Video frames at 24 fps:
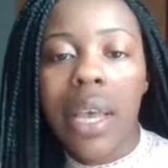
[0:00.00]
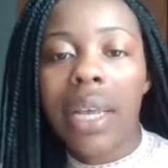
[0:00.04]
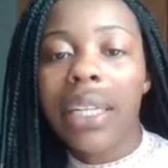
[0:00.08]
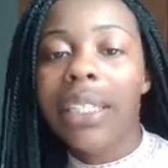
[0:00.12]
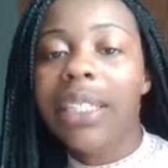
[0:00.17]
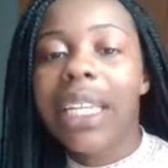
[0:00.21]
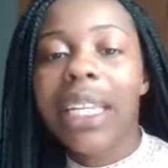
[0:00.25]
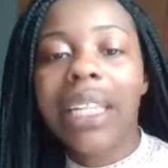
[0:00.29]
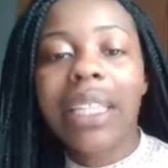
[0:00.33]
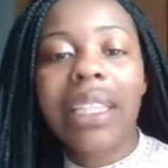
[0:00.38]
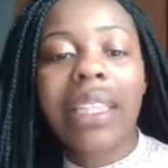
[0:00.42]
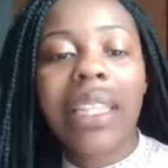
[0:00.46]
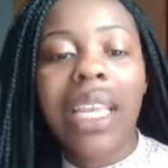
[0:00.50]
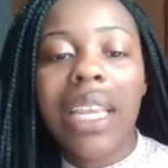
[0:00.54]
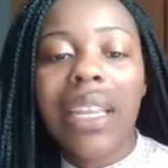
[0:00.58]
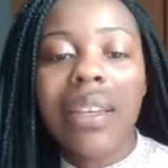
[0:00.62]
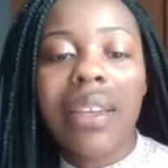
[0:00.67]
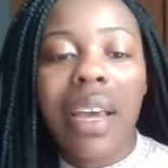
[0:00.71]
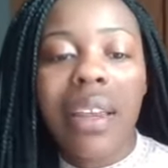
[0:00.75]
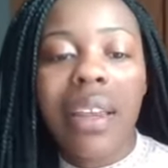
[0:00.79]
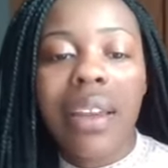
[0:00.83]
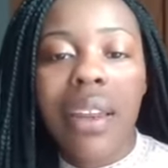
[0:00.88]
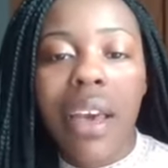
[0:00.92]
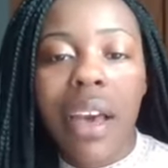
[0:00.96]
Didn't think
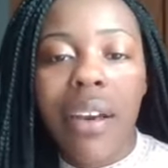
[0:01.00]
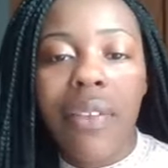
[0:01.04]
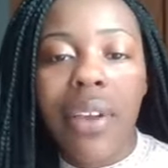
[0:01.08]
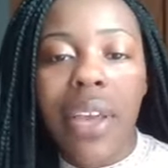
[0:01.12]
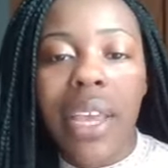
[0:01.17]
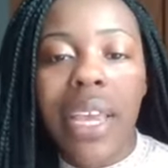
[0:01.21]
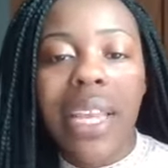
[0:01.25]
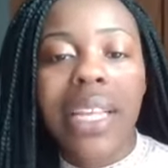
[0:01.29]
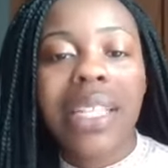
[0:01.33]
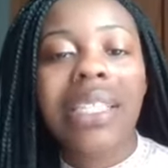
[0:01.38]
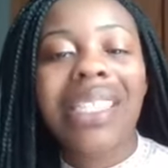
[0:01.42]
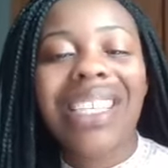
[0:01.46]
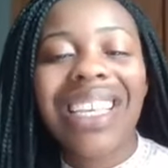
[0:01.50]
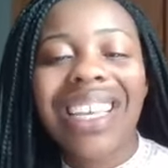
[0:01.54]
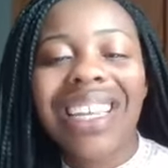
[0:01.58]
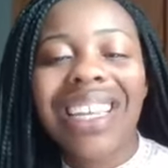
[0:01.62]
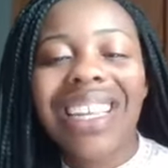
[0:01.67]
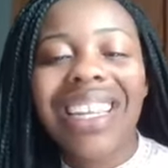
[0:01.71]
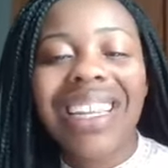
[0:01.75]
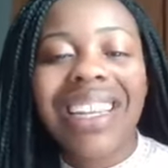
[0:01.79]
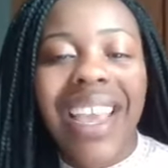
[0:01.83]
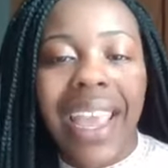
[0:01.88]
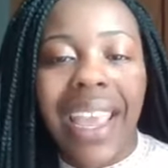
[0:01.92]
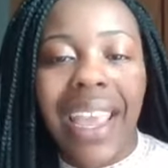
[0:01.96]
nothing of it until the
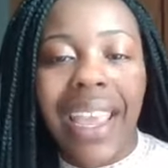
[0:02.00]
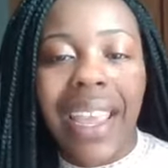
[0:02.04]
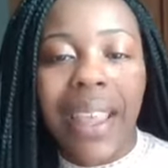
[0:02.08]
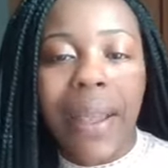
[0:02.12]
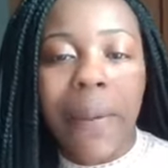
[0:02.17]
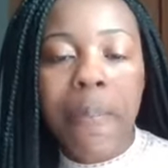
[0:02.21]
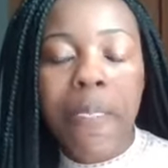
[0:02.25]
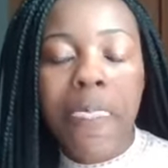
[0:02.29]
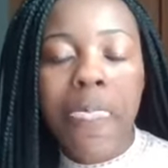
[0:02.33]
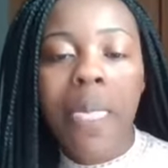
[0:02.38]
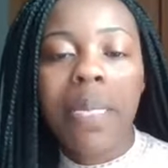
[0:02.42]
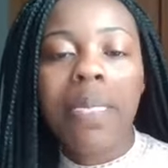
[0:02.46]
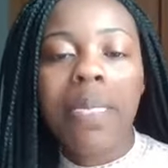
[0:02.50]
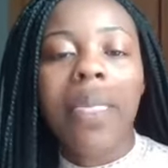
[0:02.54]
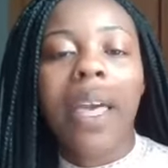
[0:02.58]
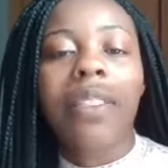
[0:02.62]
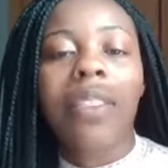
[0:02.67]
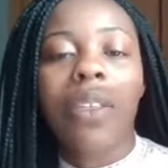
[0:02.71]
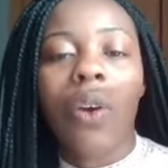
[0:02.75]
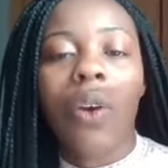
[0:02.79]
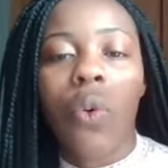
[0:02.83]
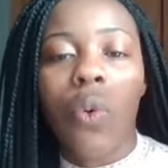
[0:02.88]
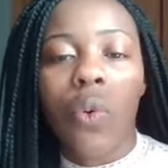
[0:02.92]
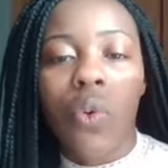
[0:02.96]
day that
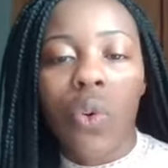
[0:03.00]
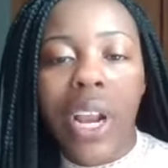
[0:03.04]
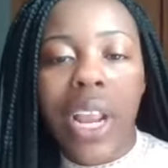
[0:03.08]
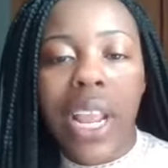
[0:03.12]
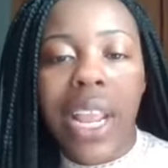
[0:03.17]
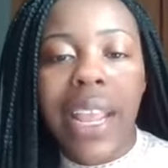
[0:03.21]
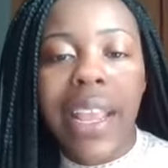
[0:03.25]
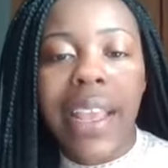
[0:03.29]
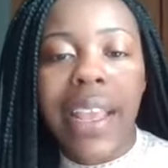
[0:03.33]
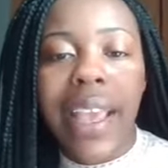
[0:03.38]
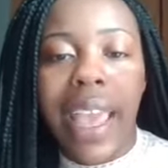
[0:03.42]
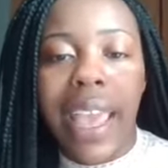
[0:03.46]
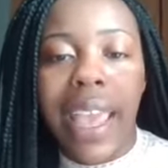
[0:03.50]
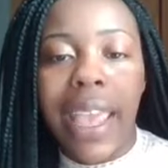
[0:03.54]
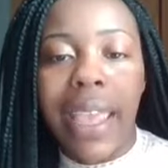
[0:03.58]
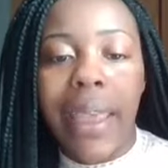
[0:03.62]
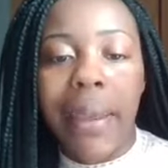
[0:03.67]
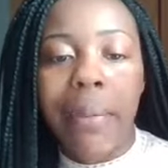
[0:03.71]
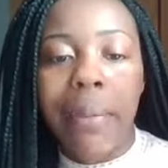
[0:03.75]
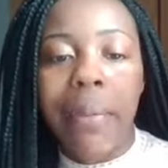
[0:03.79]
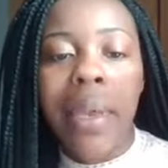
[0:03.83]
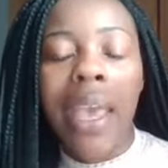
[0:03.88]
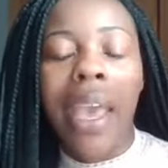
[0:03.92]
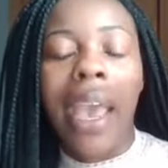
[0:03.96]
the rain
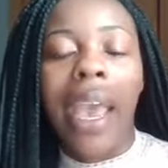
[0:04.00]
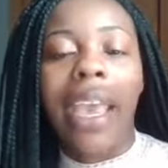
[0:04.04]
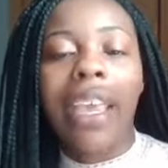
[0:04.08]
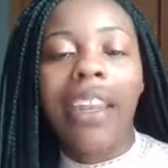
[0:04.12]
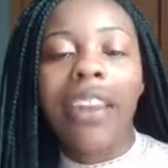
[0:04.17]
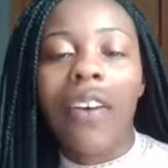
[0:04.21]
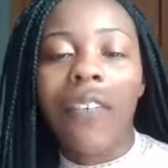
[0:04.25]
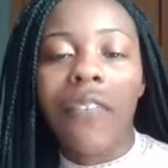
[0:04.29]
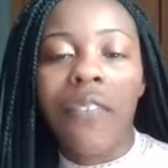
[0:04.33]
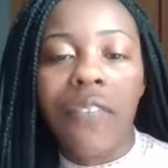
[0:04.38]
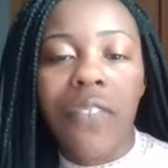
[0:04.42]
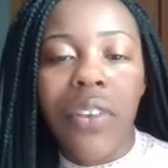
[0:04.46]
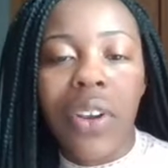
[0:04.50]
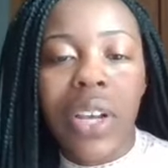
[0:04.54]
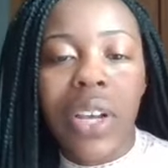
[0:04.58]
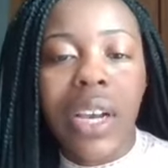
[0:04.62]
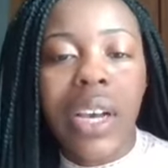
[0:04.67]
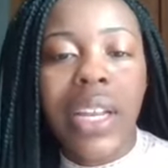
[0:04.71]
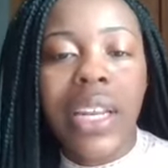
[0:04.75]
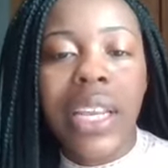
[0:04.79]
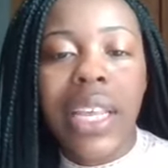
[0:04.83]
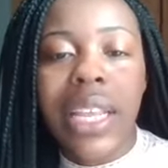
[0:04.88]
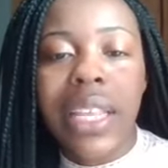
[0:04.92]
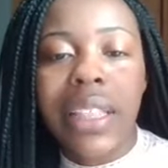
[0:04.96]
came and the
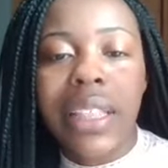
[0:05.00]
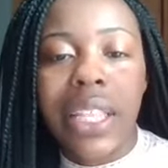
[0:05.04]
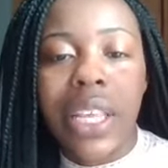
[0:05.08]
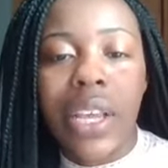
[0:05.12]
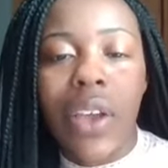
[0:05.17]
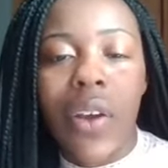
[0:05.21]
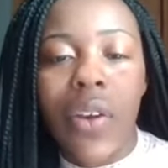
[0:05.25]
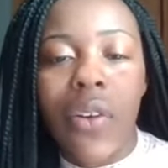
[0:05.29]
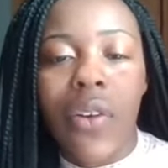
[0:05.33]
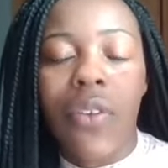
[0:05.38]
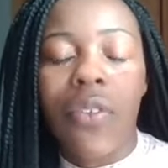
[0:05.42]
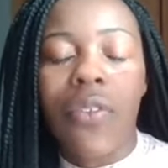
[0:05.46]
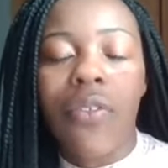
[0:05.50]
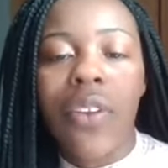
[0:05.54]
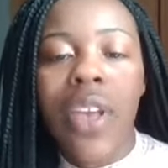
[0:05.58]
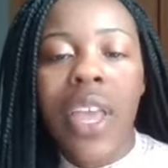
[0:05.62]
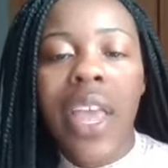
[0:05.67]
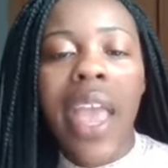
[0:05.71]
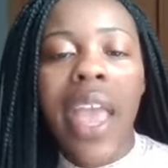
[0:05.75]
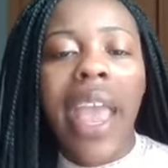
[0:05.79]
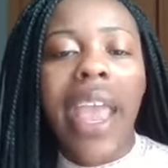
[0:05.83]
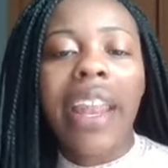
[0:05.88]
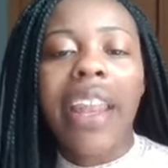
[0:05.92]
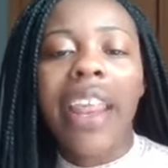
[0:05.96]
flood hit the earth
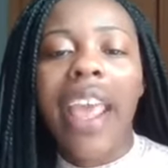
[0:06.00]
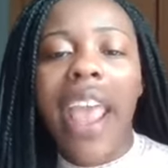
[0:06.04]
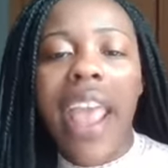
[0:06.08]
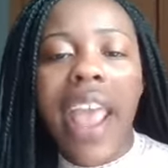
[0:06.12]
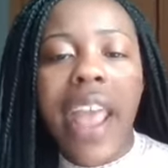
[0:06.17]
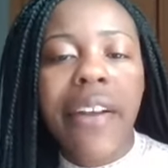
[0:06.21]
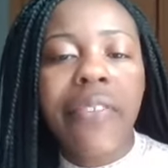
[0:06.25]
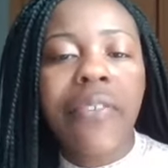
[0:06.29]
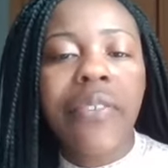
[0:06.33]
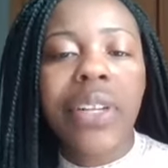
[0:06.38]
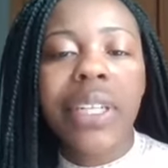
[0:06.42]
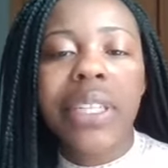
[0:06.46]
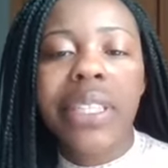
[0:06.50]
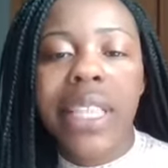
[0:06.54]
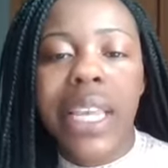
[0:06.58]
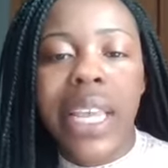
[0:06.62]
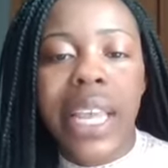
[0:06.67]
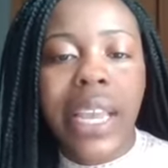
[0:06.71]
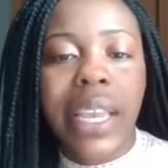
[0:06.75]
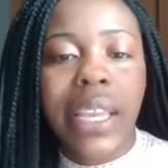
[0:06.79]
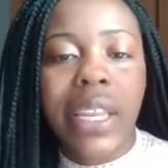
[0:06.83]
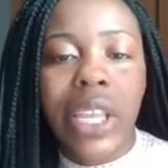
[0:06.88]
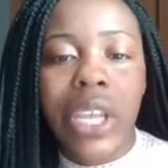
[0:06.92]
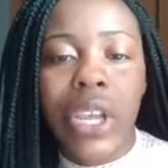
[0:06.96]
and
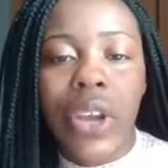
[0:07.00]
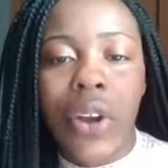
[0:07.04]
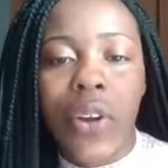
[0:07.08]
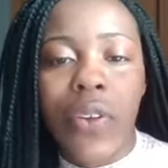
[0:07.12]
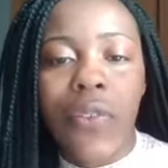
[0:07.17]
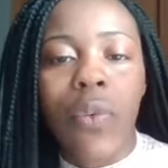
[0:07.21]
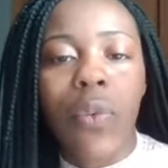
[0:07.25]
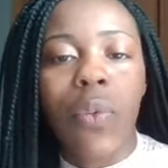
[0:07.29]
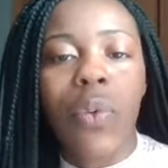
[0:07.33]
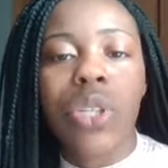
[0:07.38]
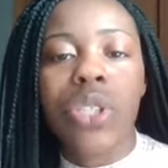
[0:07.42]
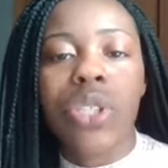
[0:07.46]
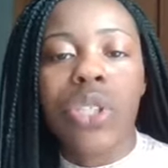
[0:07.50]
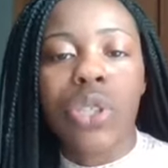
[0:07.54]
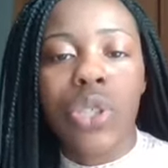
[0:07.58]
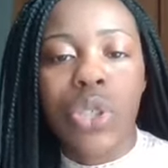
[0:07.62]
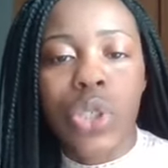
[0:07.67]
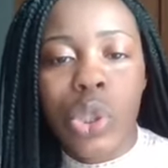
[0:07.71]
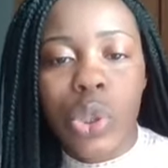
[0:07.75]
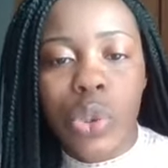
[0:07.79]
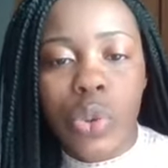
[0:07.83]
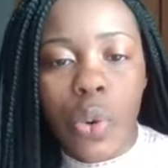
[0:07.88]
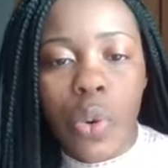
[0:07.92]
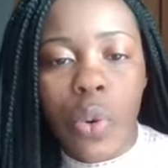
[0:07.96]
everything in the earth was
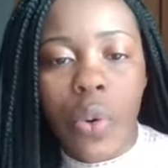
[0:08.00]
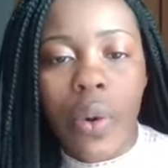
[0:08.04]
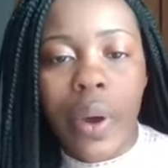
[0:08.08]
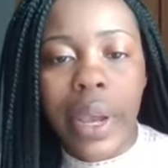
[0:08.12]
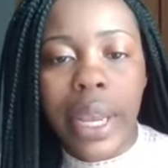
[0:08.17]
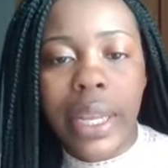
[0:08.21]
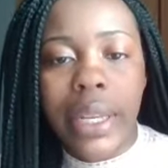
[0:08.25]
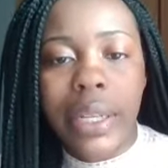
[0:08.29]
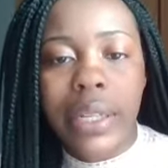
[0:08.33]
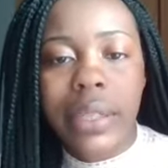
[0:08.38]
destroyed.